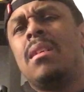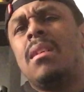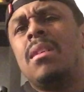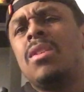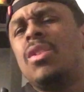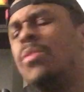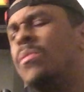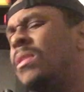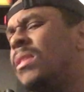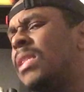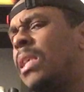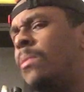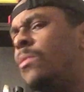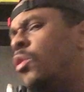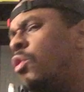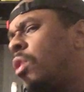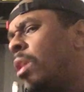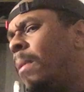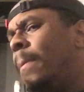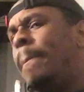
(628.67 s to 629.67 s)
You mean tell me you
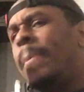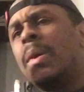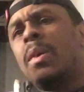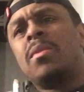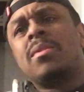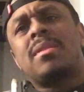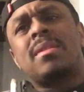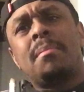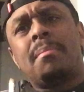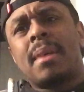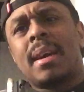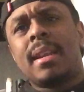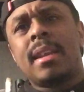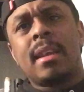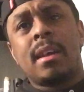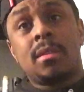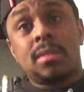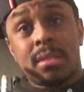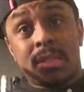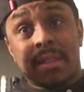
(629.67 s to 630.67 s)
couldn't build somebody
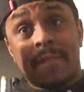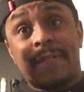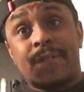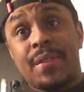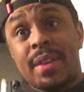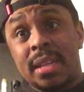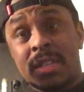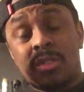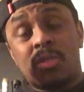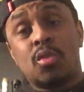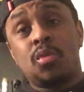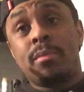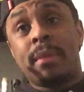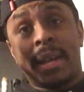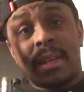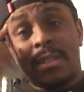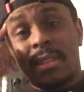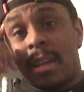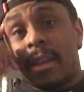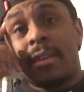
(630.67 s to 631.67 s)
else to face Drew
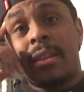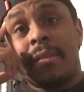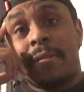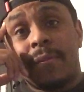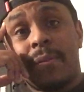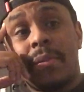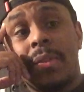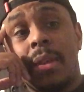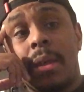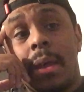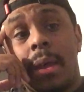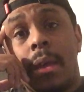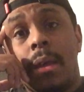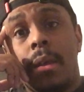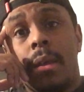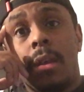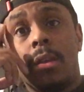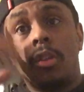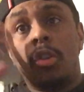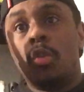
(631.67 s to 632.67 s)
McIntyre?
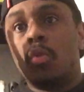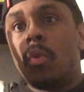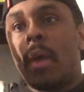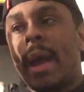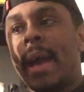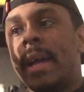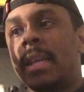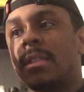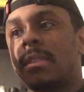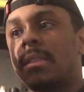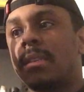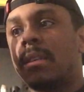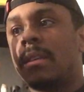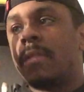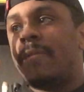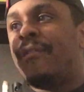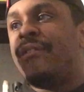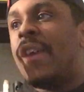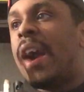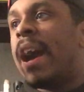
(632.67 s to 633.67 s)
You had to
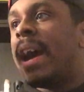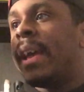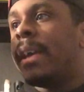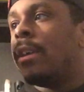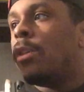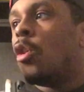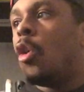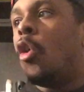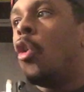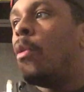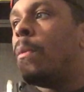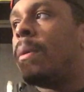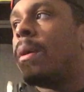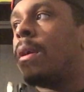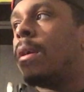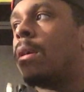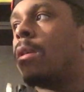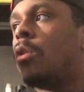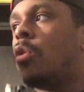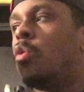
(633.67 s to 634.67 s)
find
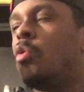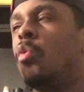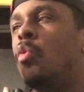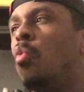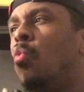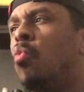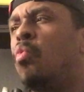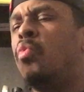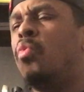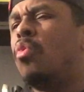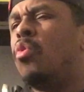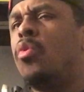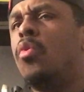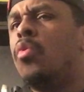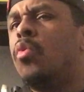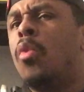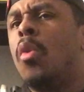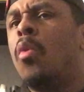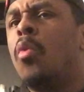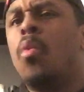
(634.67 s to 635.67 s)
Goldberg who
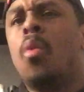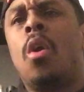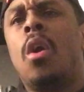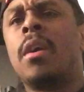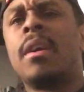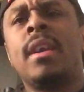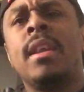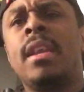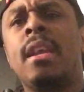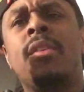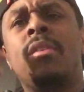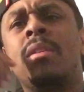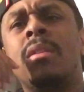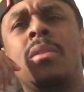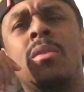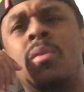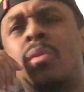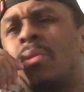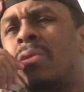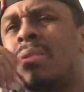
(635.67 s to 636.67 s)
will walk in here and
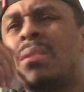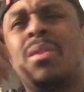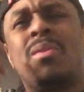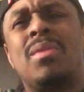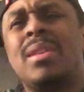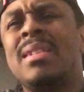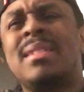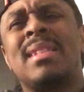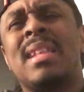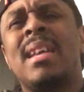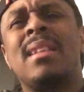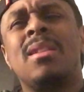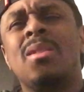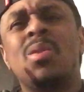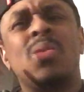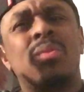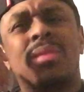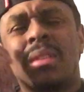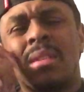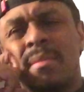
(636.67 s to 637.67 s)
lose? No, he's not
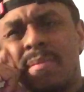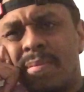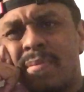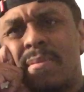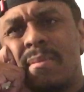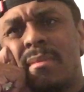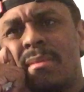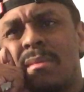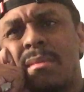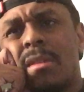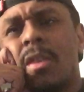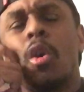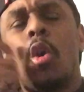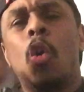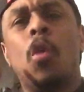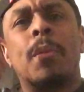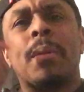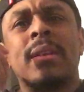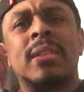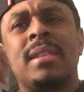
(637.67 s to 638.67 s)
losing.
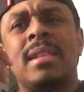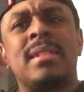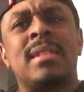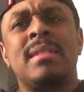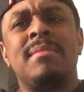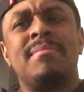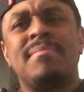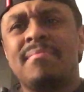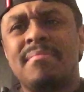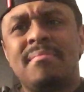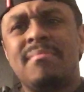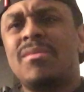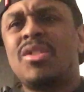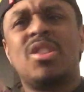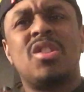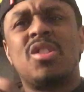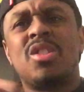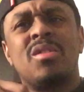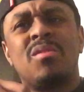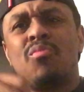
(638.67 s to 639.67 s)
Goldberg doesn't
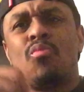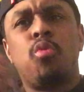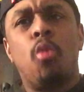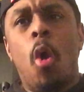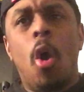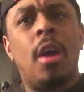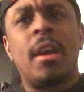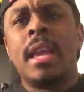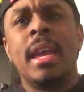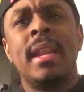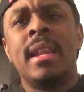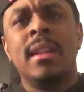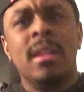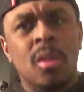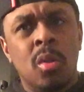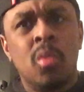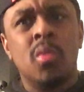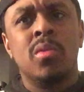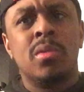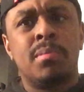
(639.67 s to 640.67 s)
just walk in and
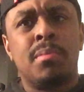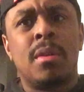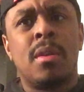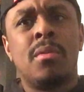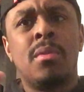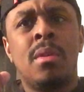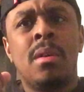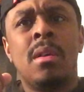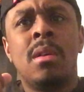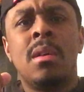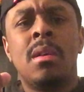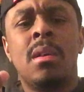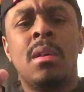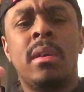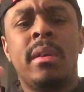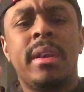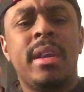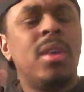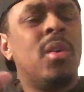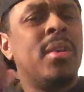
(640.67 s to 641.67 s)
lose, bro.
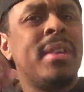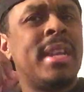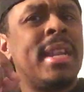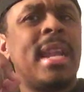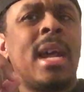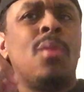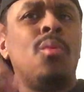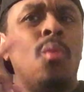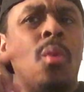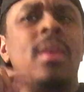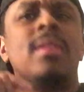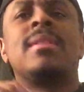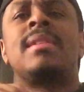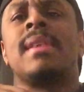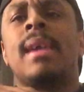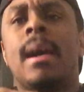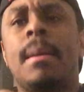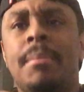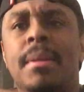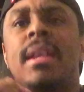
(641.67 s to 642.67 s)
He only did that one
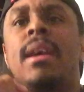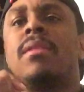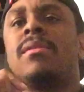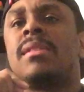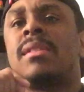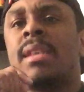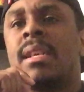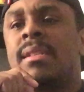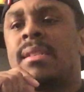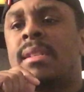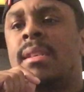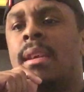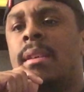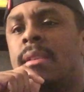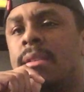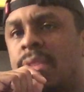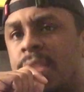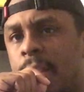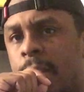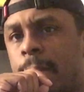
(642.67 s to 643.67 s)
time, and that was against The
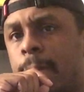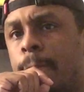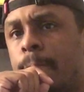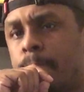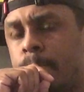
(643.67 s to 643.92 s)
Undertaker.